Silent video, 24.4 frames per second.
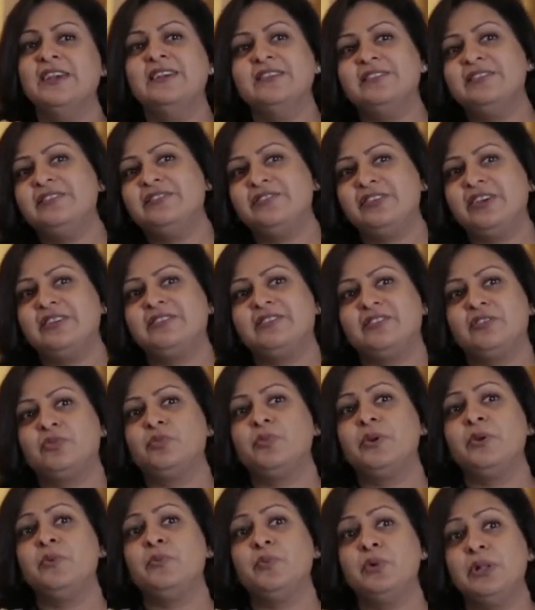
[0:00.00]
suggests
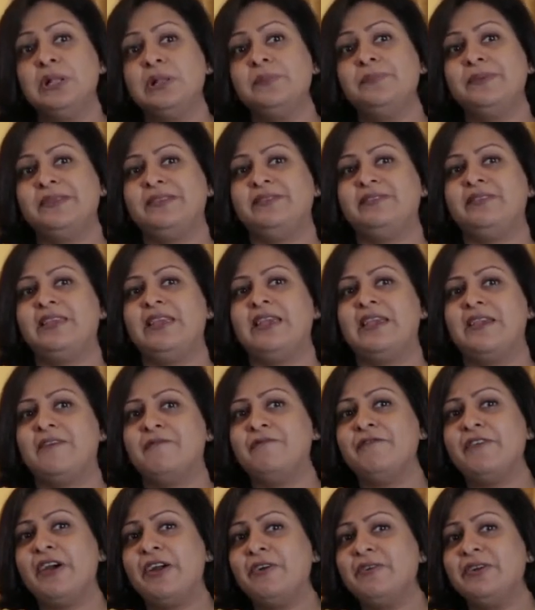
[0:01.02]
we will be seeing
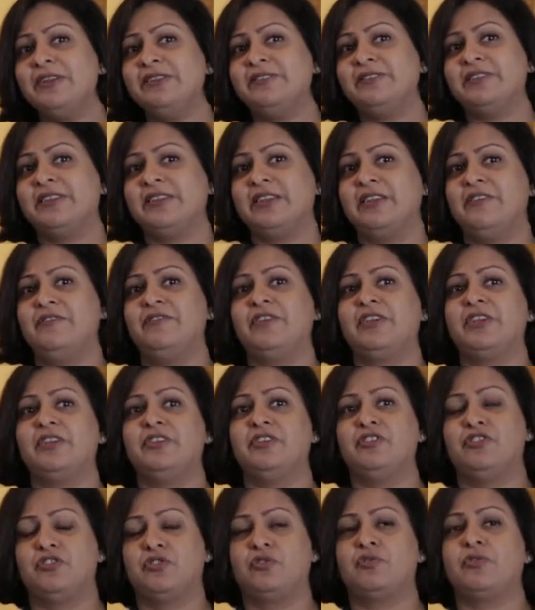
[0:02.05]
very
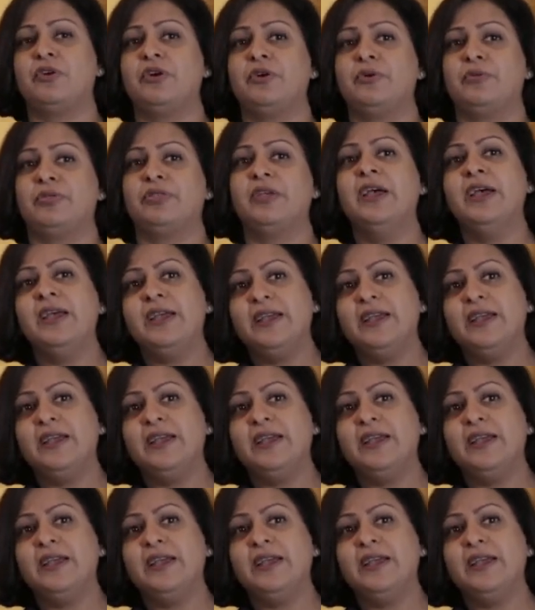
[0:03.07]
significant growth,